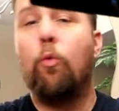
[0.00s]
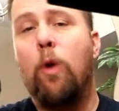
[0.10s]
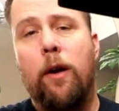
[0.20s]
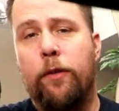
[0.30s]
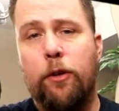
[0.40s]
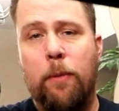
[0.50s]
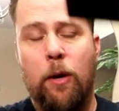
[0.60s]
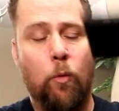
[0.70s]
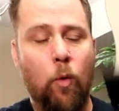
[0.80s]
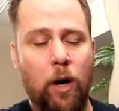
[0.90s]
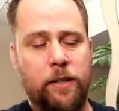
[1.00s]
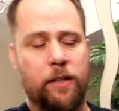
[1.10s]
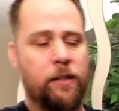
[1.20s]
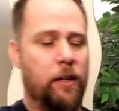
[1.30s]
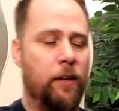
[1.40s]
wherever you may want
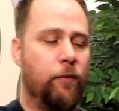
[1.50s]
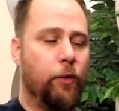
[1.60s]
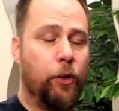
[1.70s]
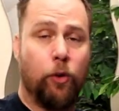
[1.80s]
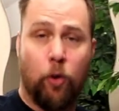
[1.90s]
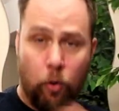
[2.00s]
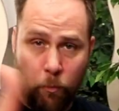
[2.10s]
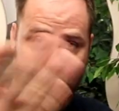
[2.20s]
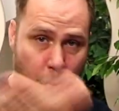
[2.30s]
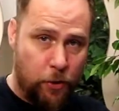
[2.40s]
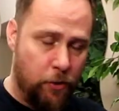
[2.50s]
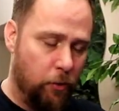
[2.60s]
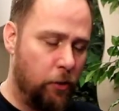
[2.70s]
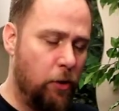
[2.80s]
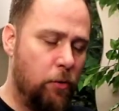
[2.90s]
it for your own
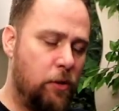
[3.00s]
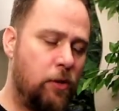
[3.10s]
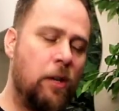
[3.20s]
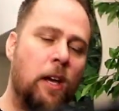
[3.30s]
personal use.